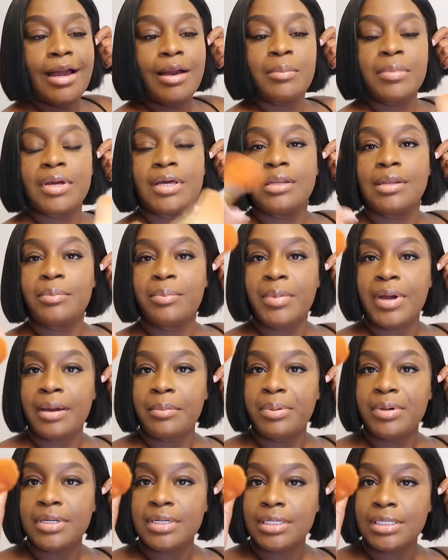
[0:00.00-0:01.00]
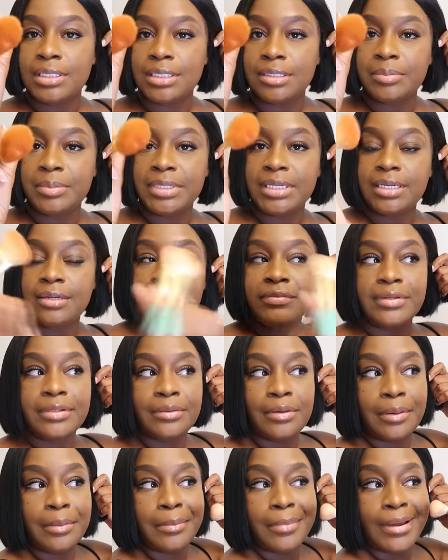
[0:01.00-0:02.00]
I'm gonna, I put a little bit of
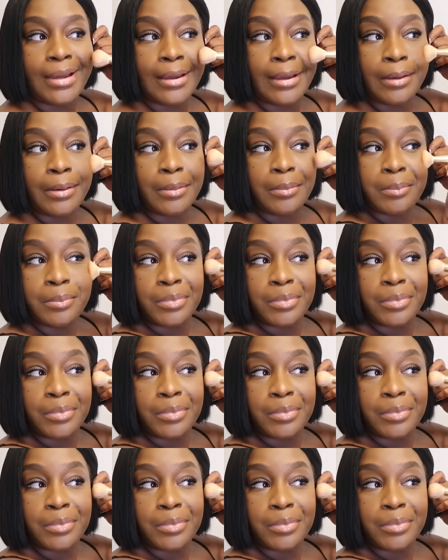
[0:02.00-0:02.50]
it on my